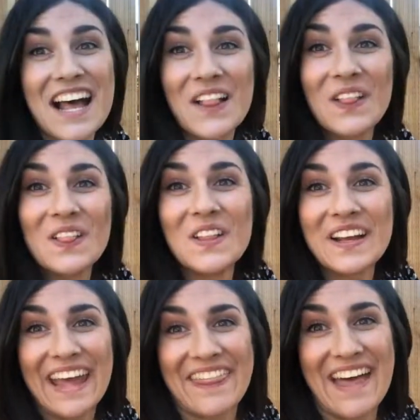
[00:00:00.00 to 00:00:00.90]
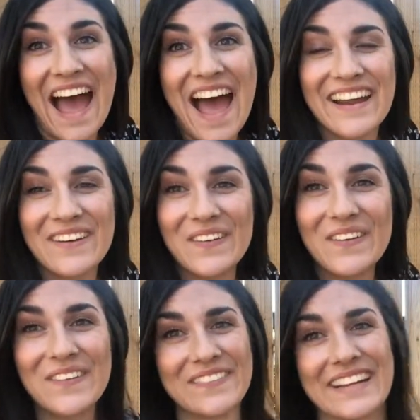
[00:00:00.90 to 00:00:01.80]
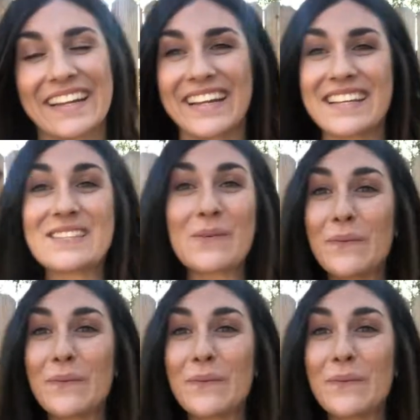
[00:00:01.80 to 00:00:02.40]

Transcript: look at that. Oh my goodness.